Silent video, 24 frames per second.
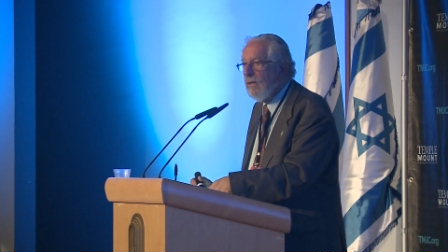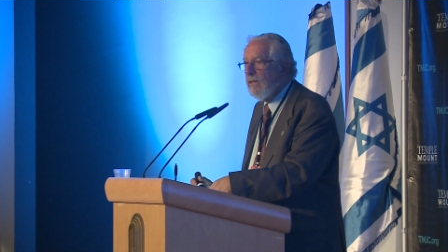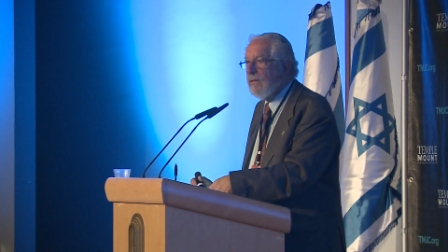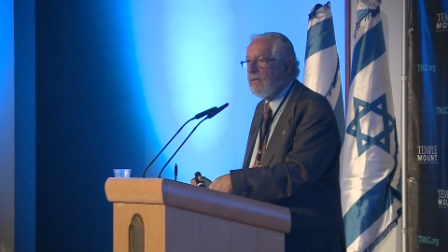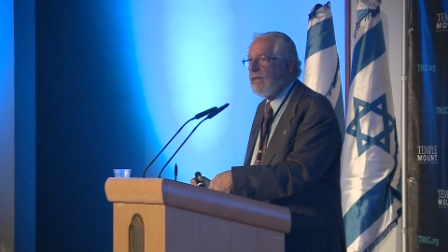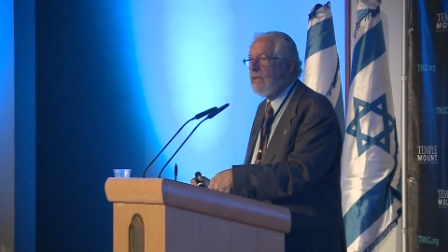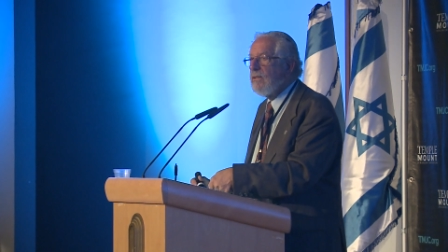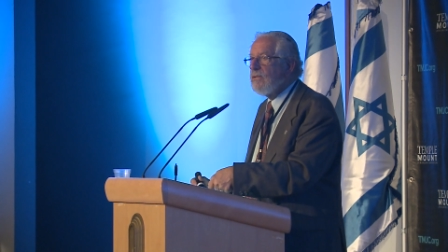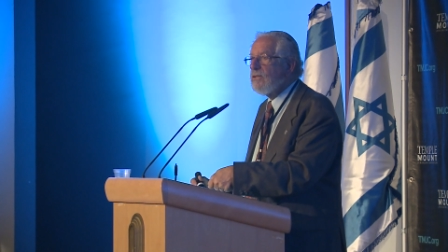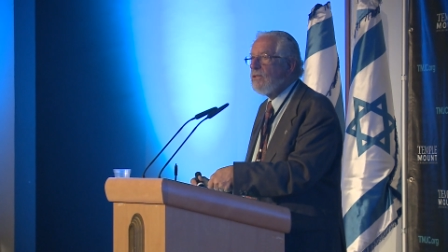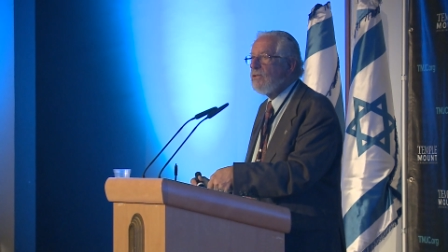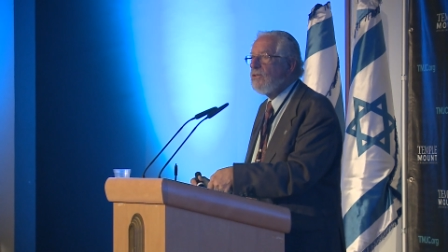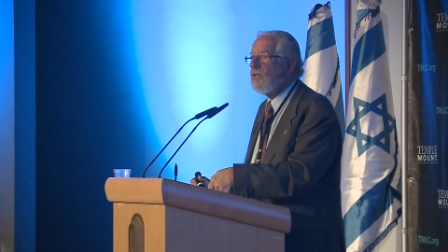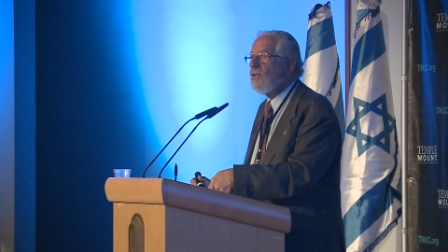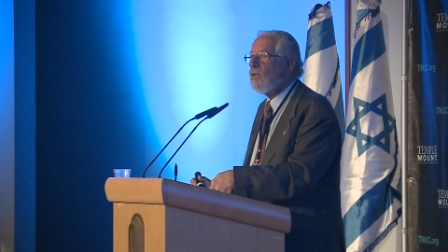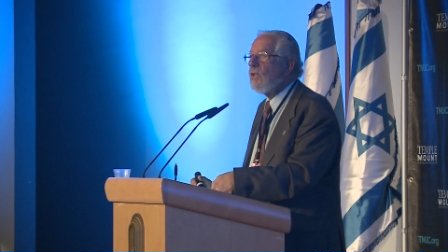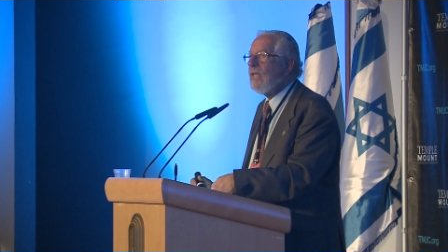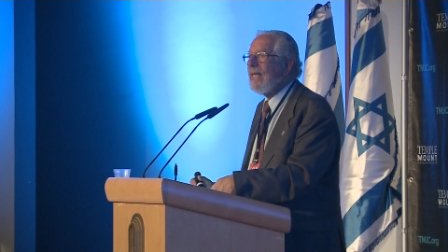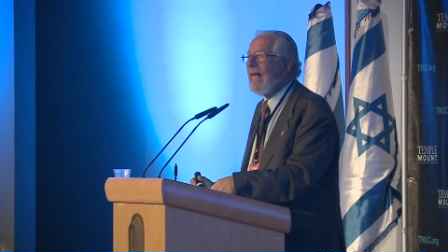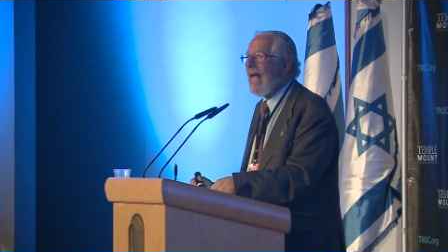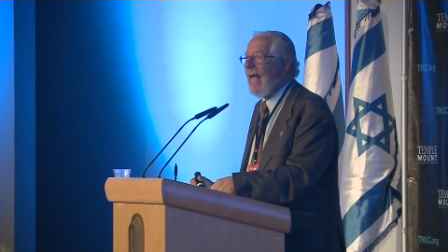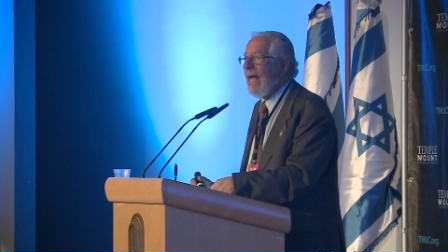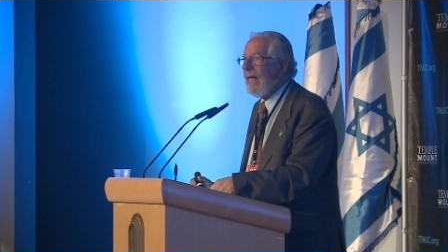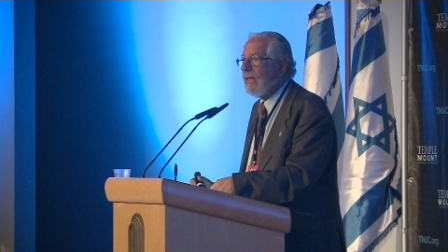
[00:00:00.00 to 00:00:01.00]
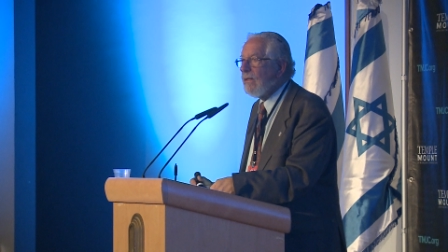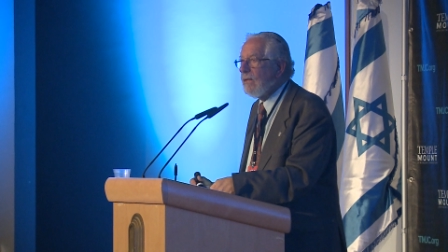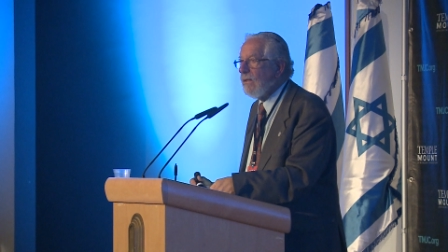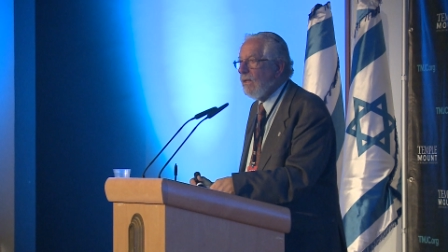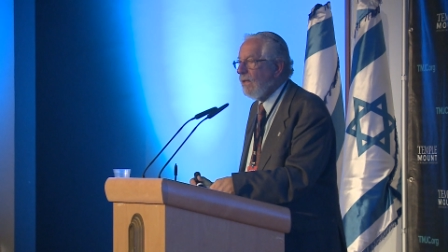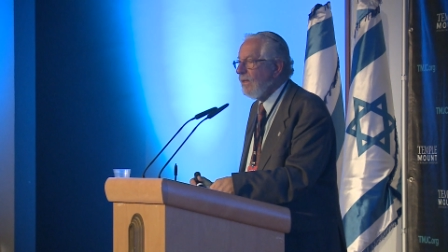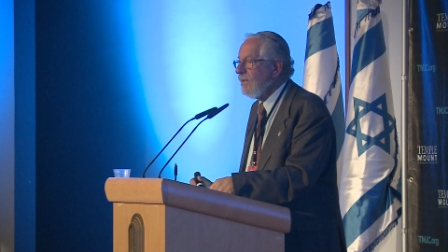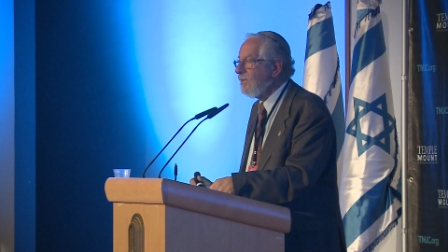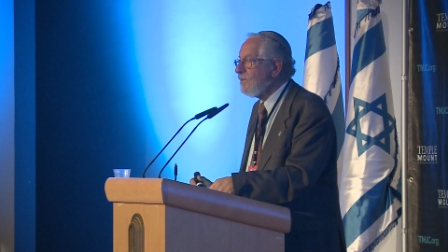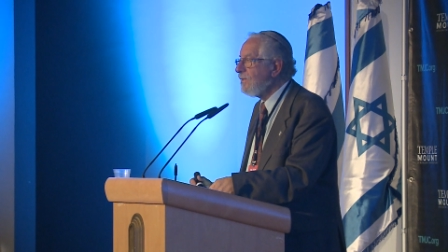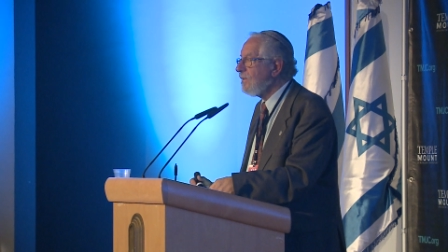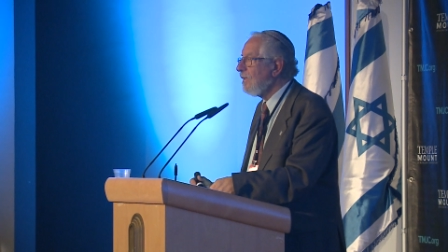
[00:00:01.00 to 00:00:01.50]
things that you can
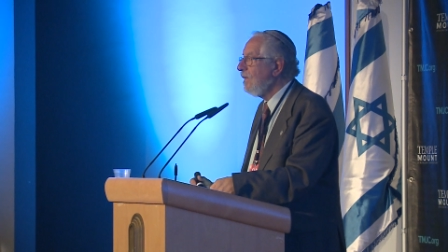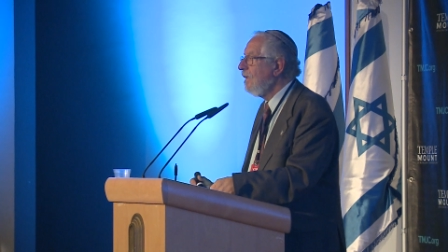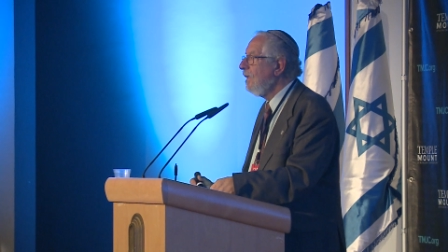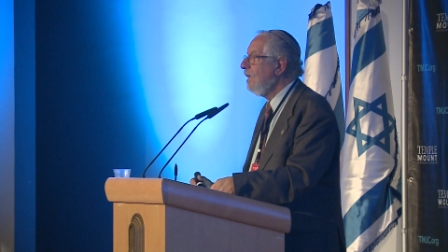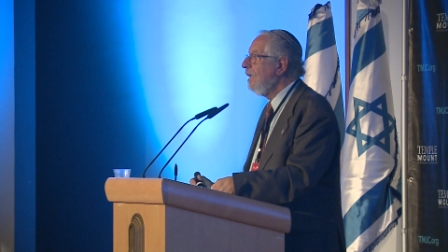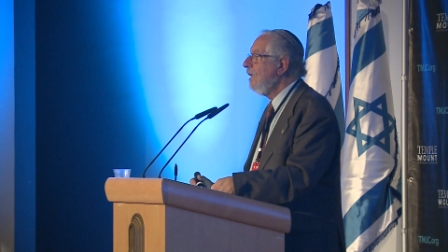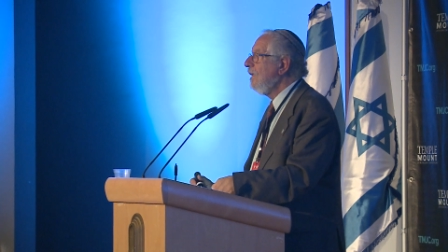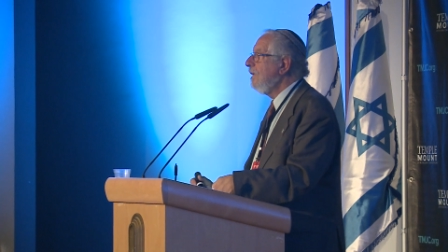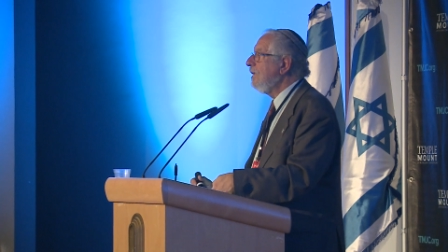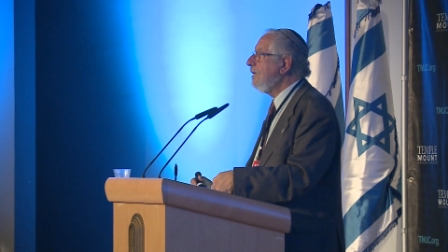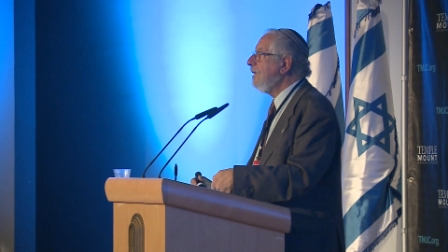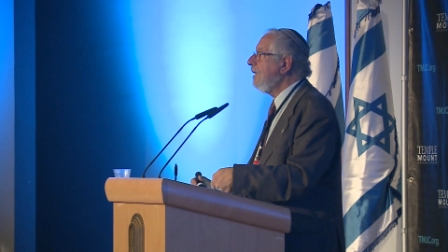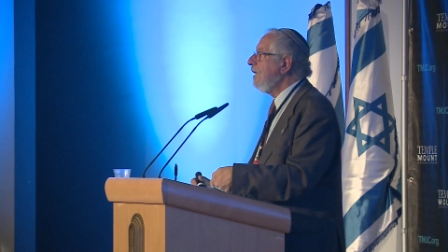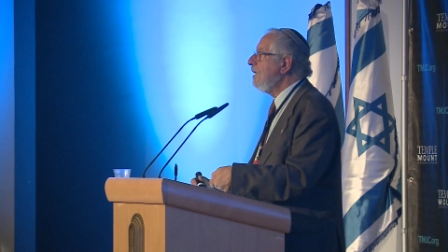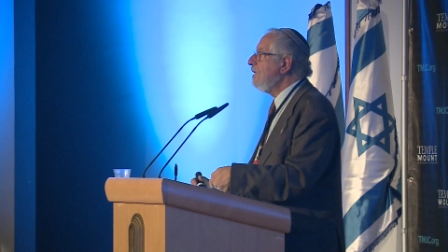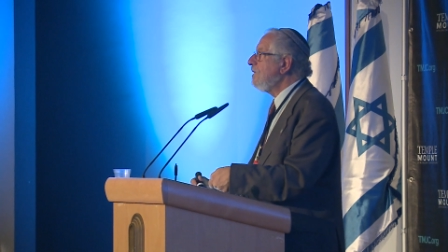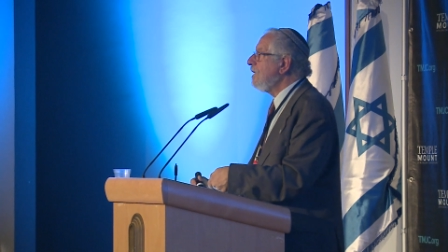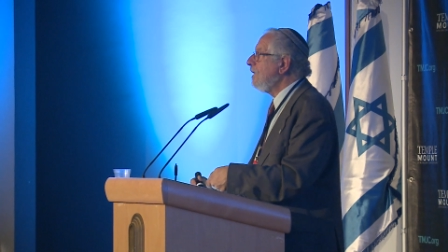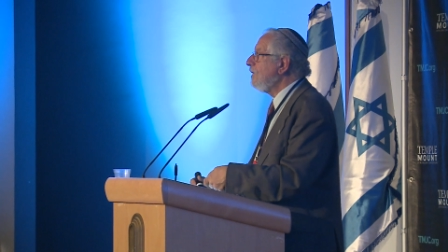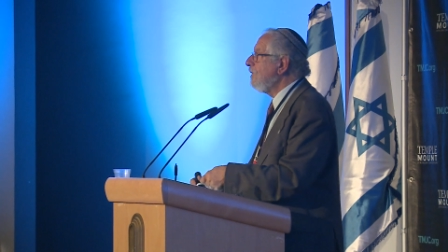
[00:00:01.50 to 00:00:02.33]
analyze, things